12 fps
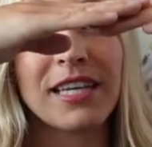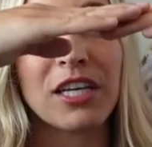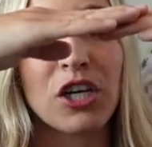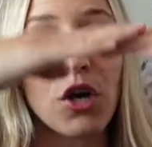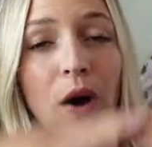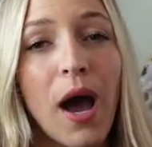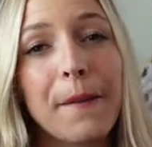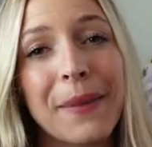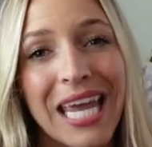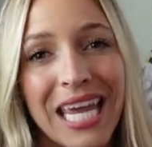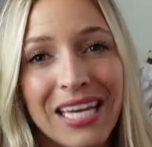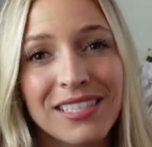that can go up
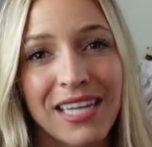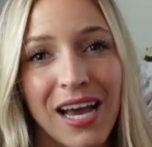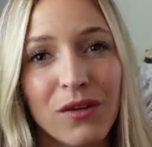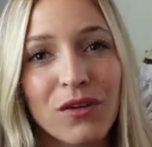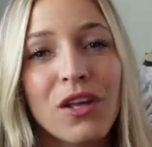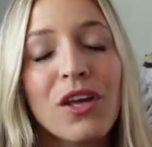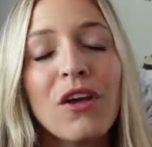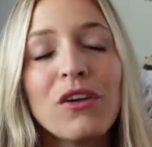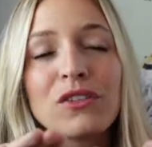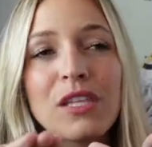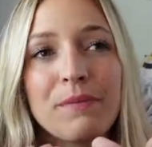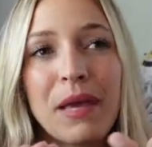and down
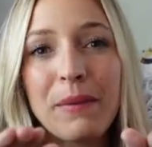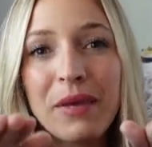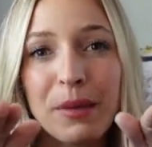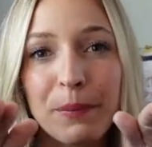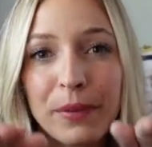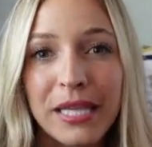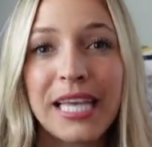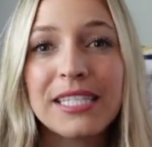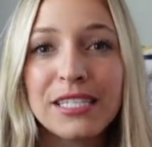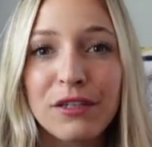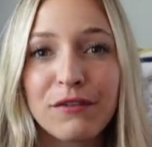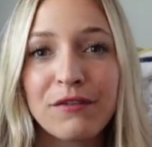so the baby can
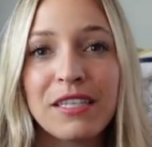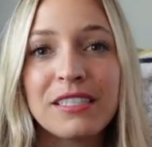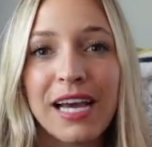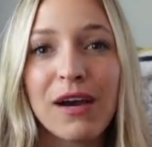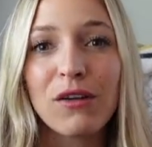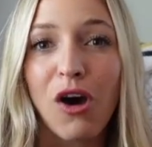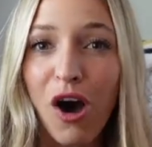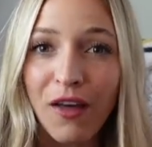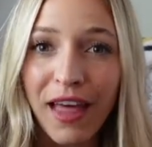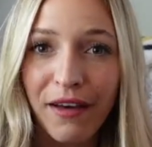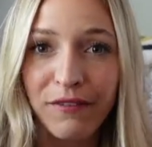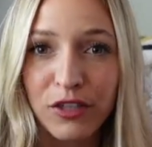place their feet down on
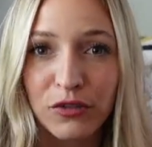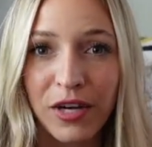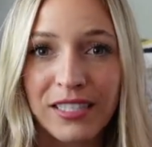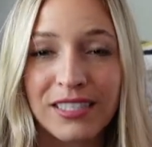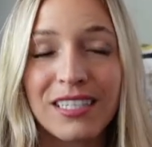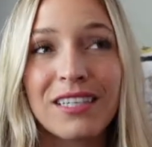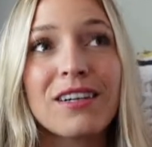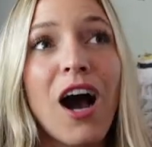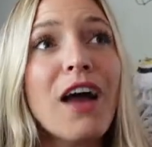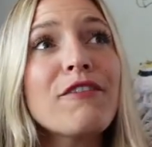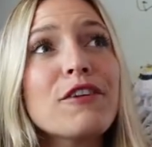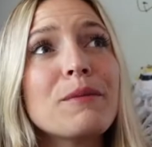that footrest.
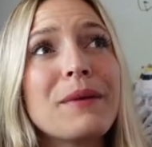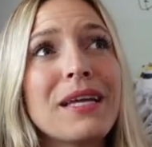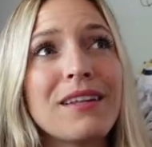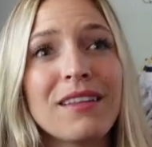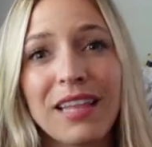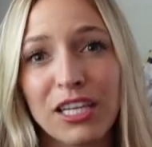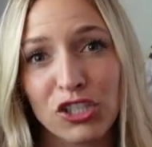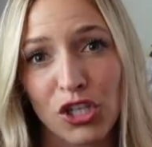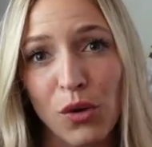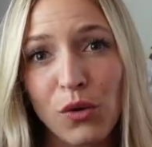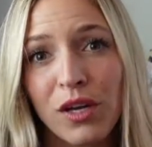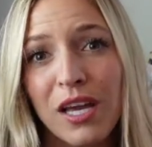God forbid they
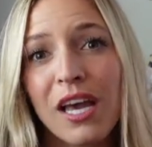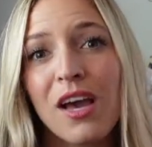choke.